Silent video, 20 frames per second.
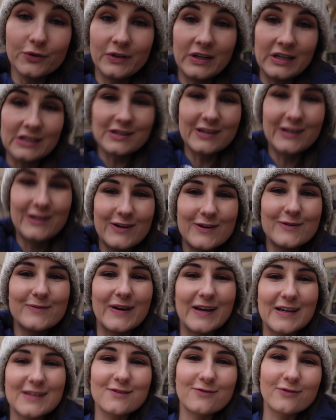need to do
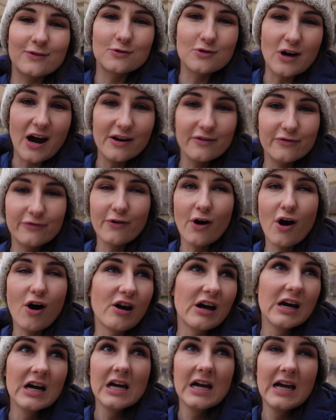because if you drive far
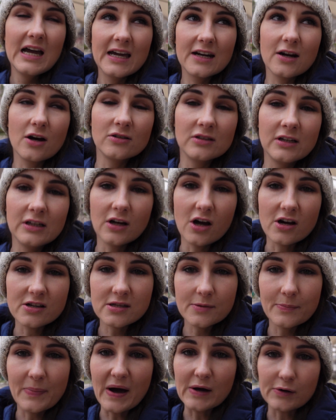it only lasts
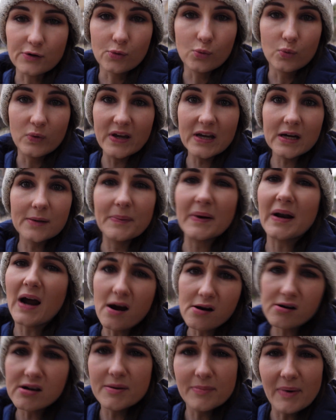about a week, but
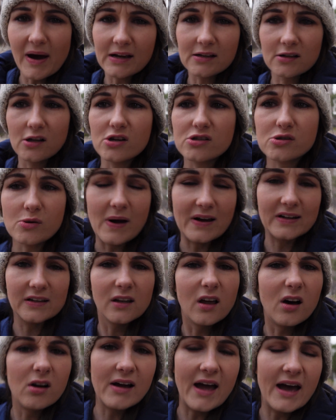our e-bike lasts quite
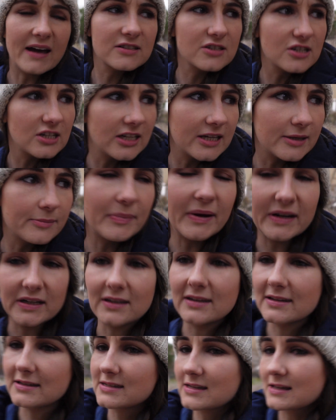long actually. But
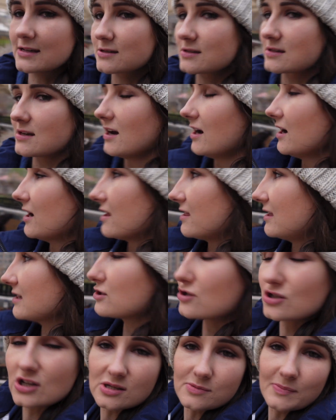this
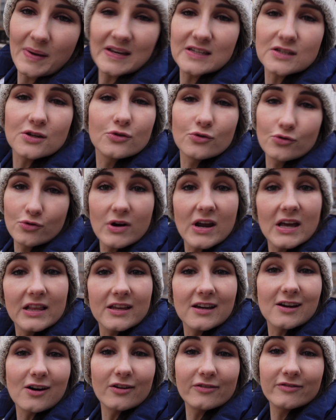just makes it
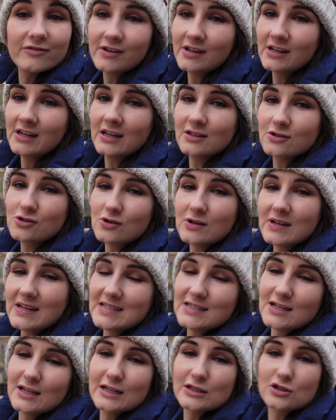really convenient to
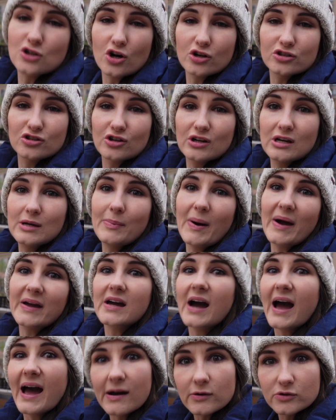easily charge your e-bike
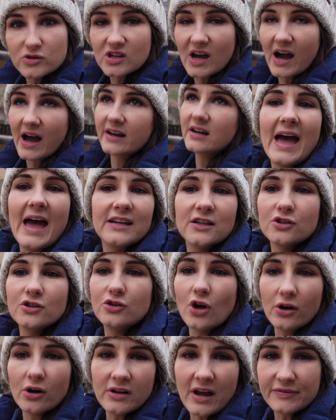outside, and you
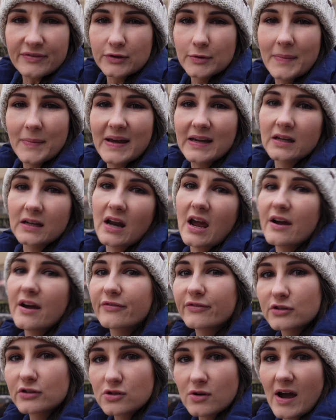don't have to make an
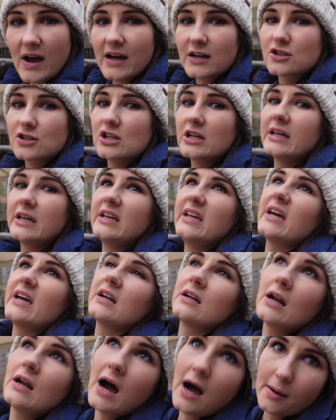effort to actually get
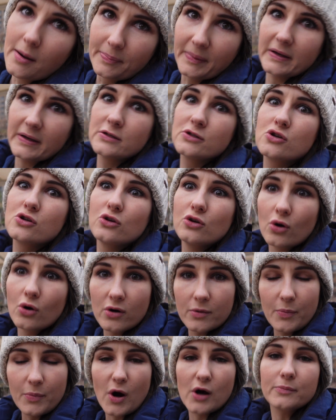it up into your
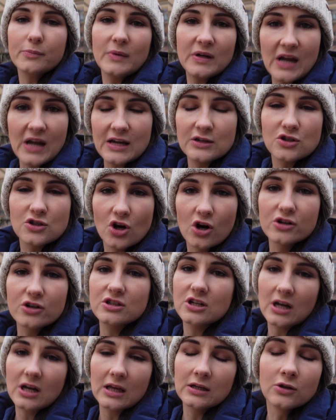apartment and charge
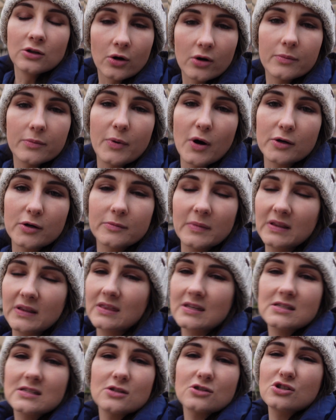it in your apartment.
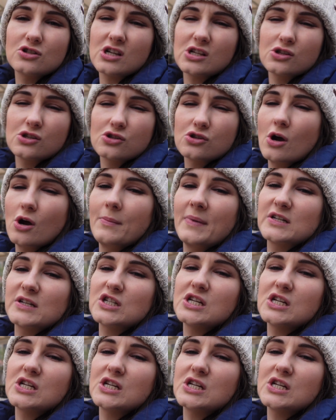This is just so much